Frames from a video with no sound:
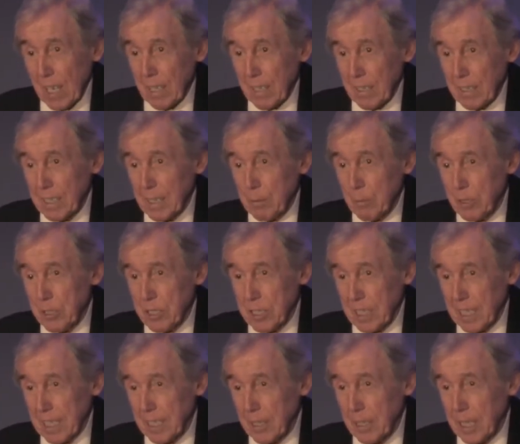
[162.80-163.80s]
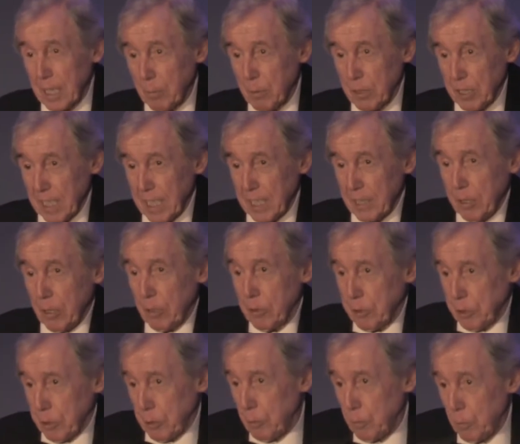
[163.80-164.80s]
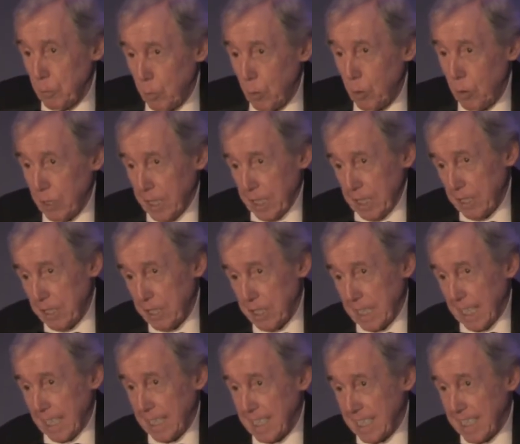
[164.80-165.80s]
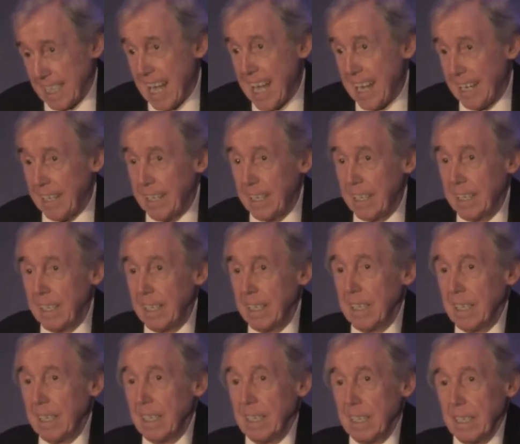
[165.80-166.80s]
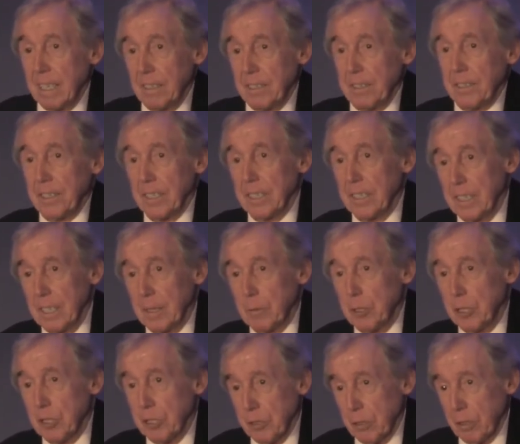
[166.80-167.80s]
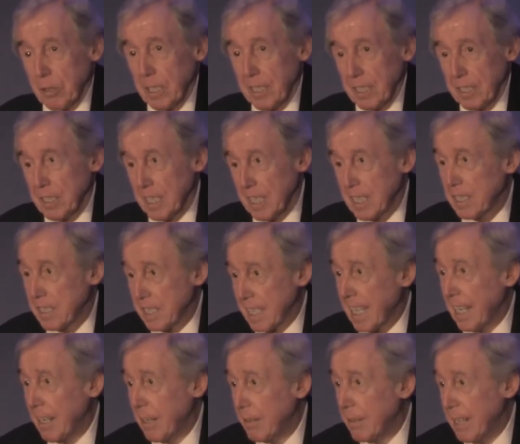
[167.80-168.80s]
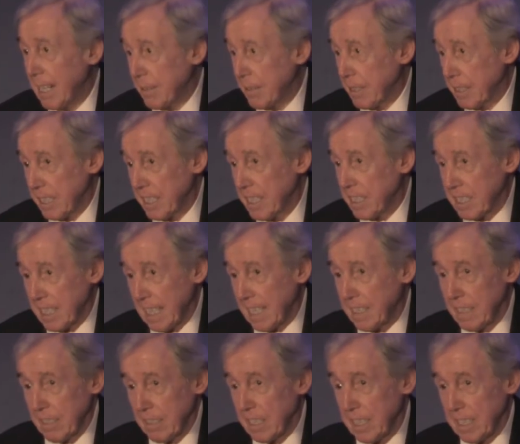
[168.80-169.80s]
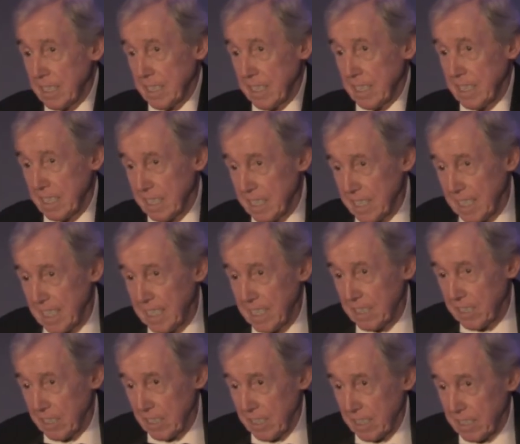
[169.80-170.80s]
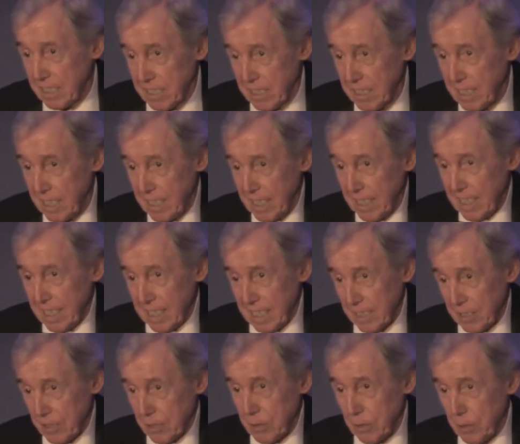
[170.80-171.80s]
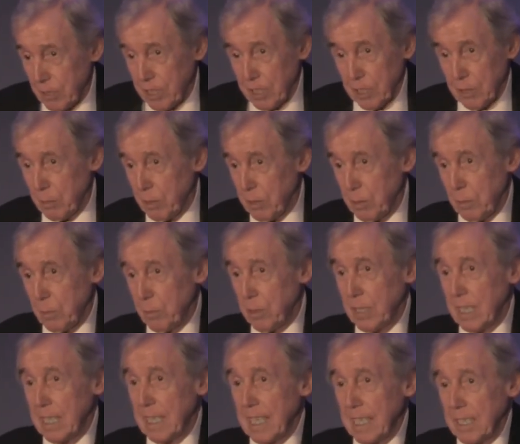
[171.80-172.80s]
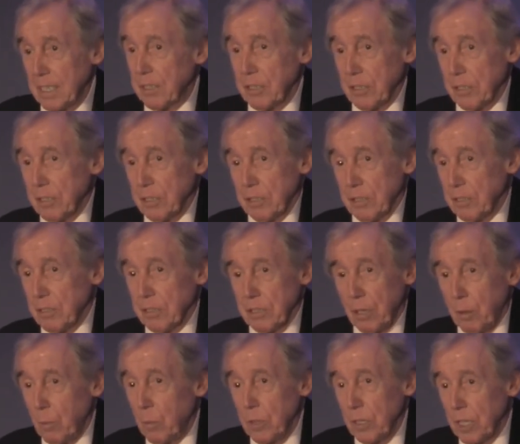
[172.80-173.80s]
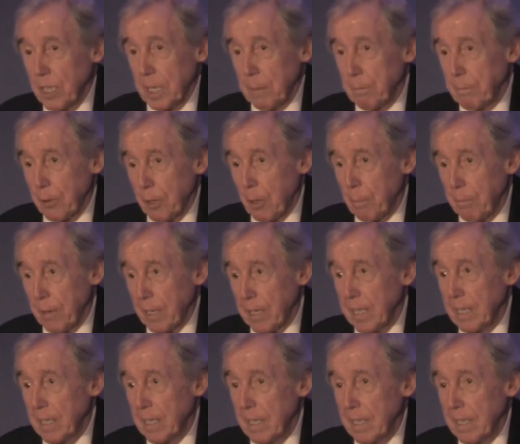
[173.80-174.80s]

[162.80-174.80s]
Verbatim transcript: and he was he, he, he got to walking sticks then, and uh, he was struggling to, to get around. And he said that his, his knees and his his groins were, were uh, just just not working properly.